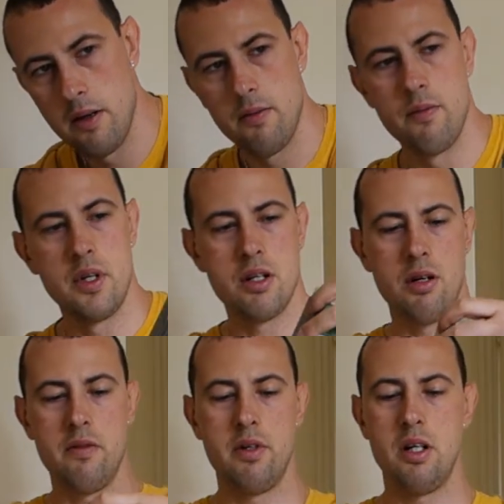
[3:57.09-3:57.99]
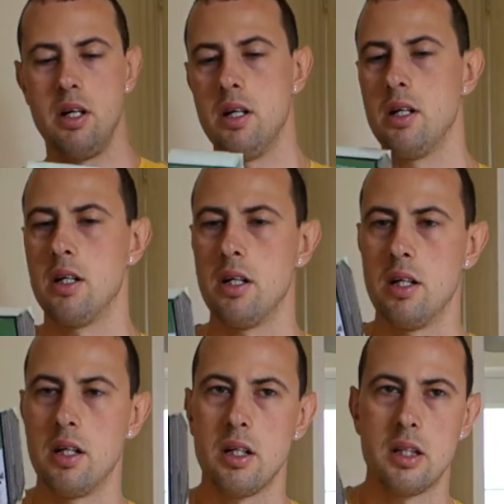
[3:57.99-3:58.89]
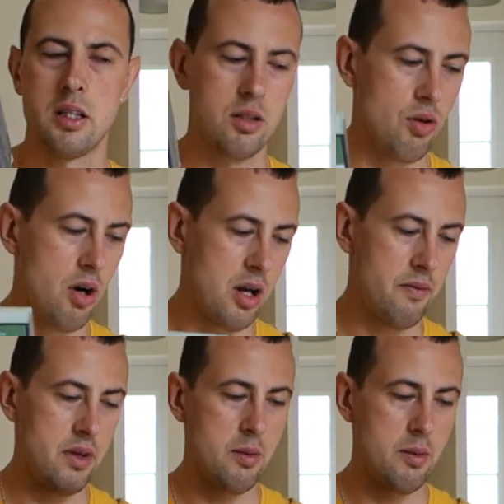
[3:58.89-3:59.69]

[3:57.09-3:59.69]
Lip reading: which I will try with